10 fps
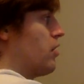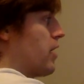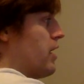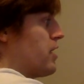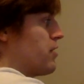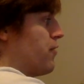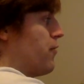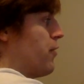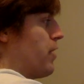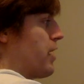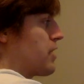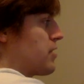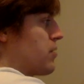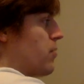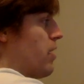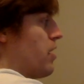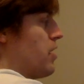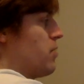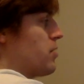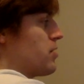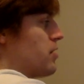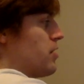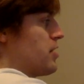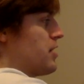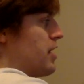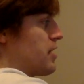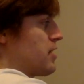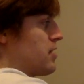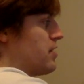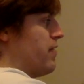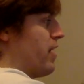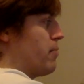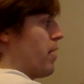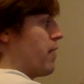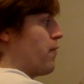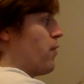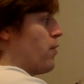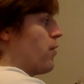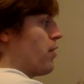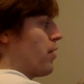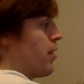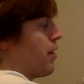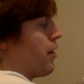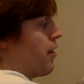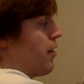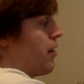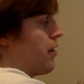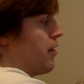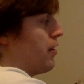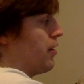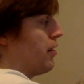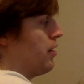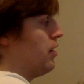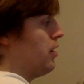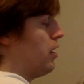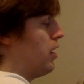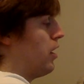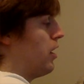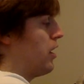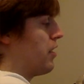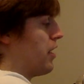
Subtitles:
Okay, so 4x squared equals 36 divided by 4, and